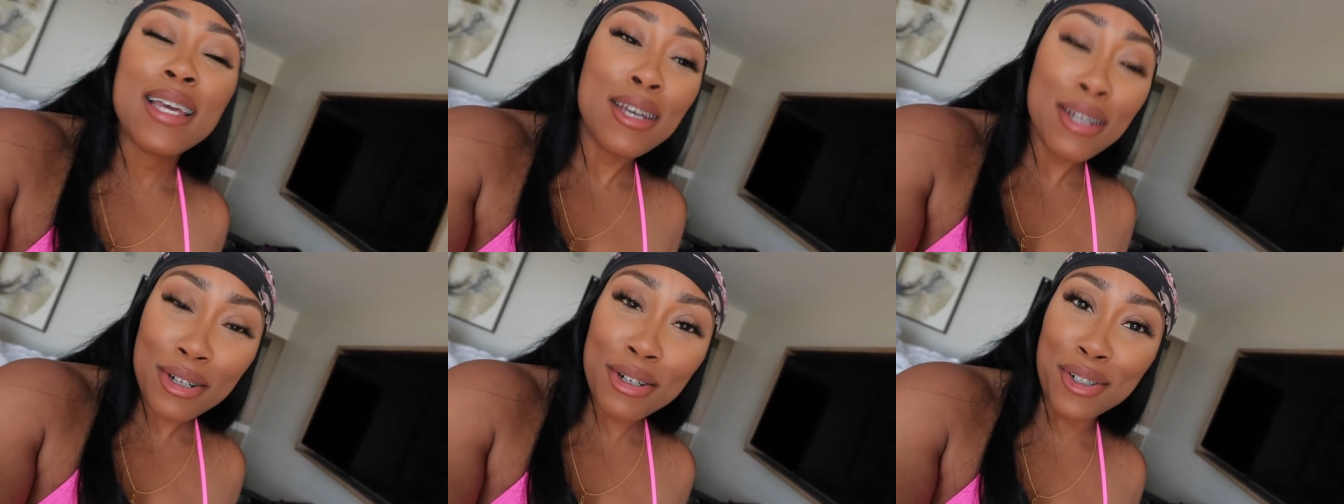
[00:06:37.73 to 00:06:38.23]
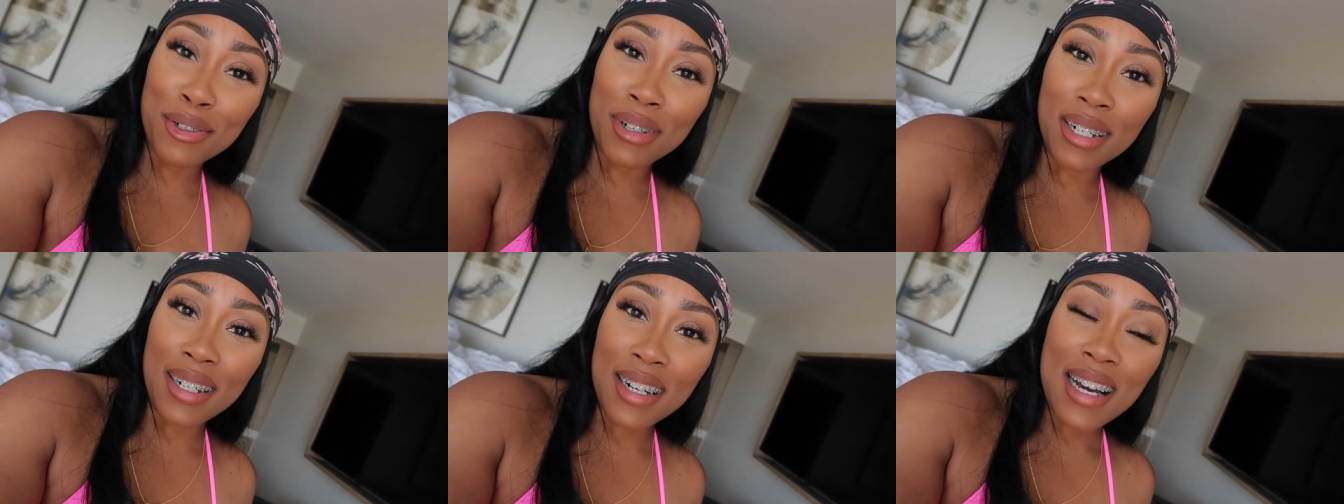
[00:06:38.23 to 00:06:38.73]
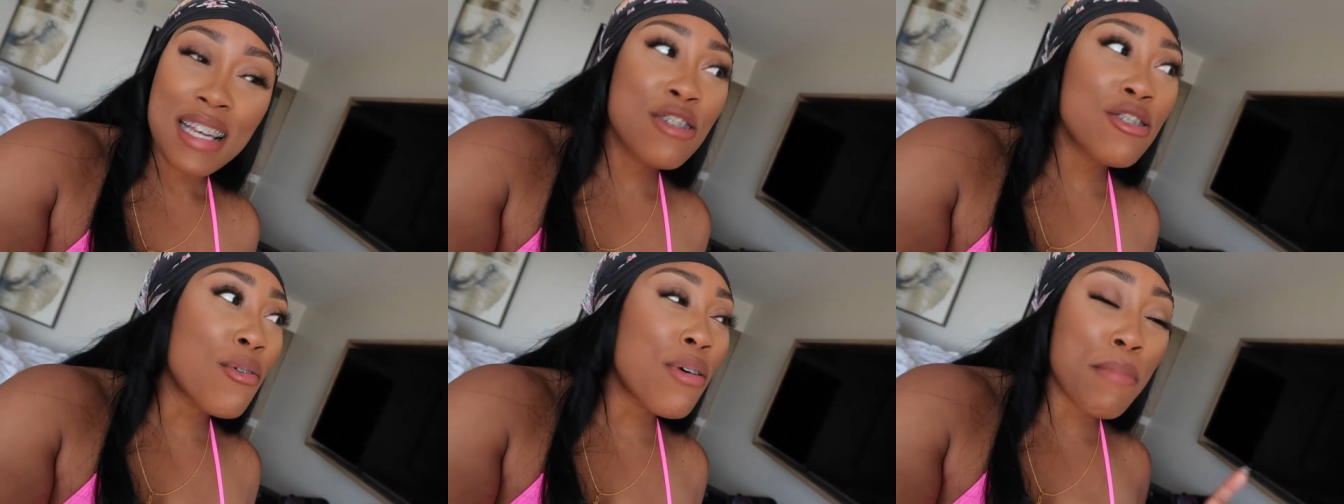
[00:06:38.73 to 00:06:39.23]
Ew.
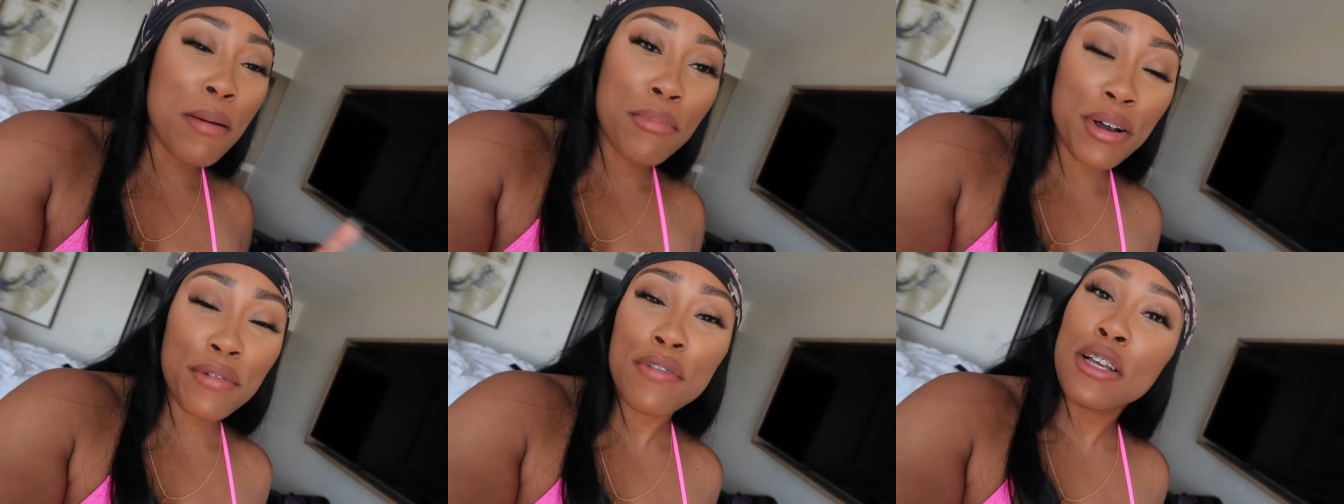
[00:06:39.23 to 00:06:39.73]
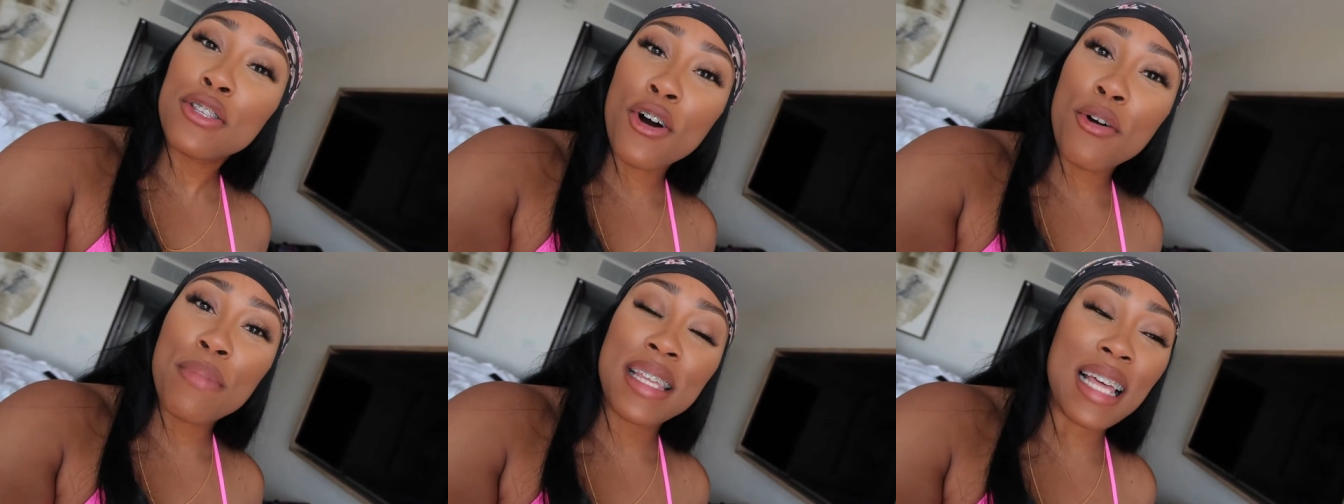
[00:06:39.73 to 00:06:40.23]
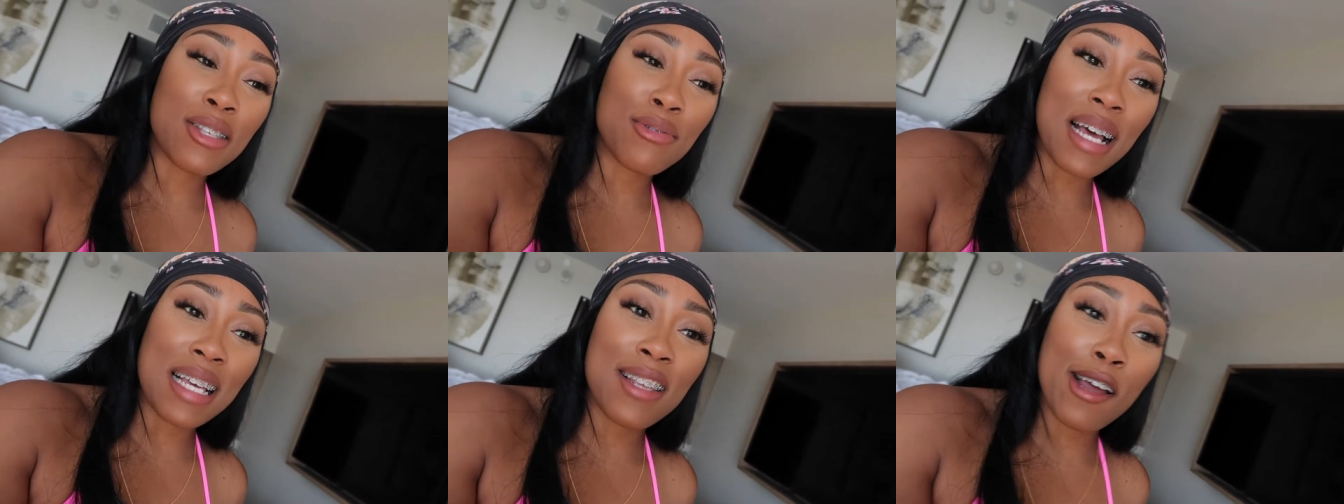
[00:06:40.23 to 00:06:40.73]
You know what, my boyfriend told me that's
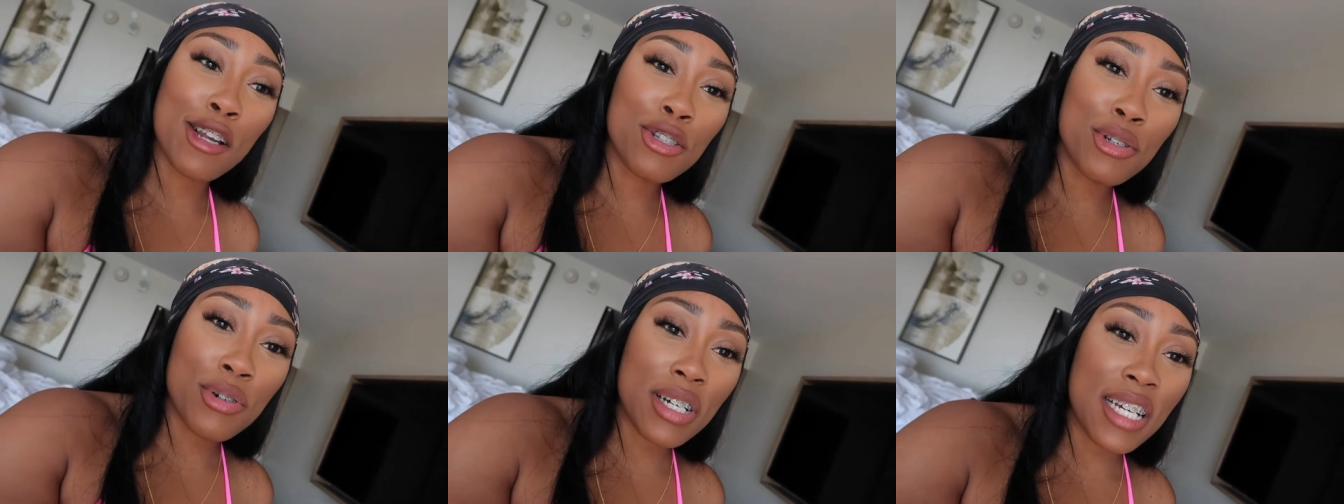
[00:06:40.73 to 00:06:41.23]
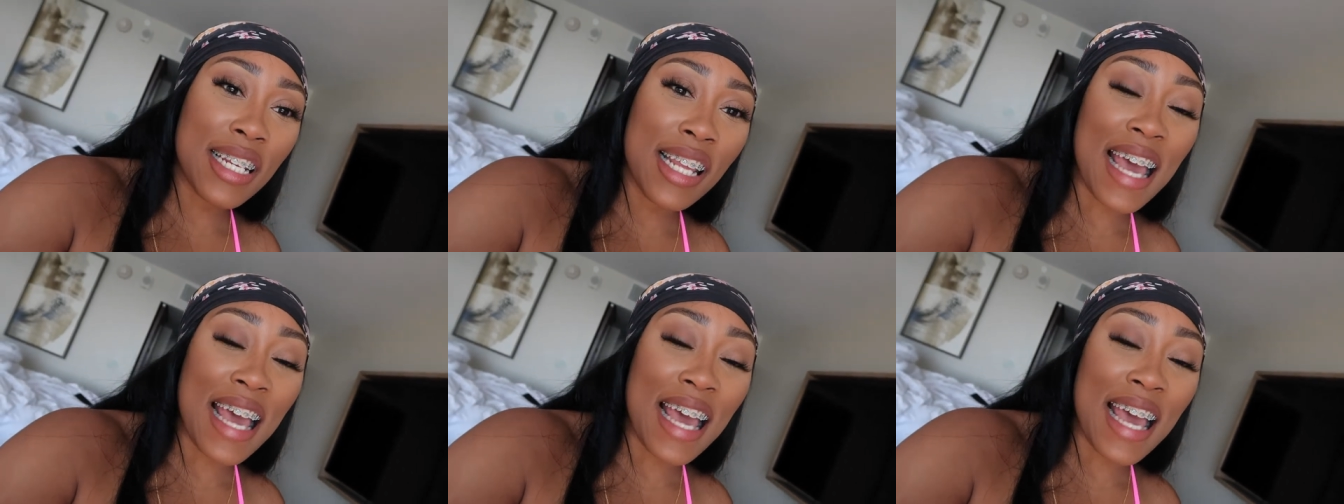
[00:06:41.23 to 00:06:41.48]
what I started doing,